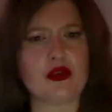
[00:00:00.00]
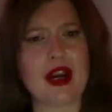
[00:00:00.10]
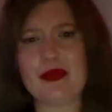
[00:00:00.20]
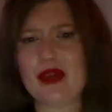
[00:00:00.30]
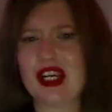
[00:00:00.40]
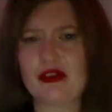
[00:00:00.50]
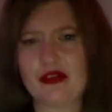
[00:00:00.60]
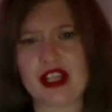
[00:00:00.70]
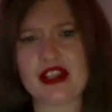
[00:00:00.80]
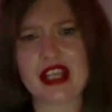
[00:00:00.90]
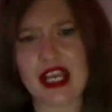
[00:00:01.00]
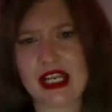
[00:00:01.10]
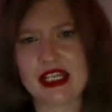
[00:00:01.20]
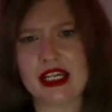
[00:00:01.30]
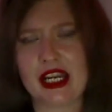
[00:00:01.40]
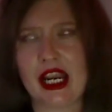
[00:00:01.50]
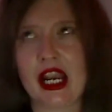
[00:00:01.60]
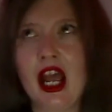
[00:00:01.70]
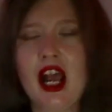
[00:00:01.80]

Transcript: white picket fence ending,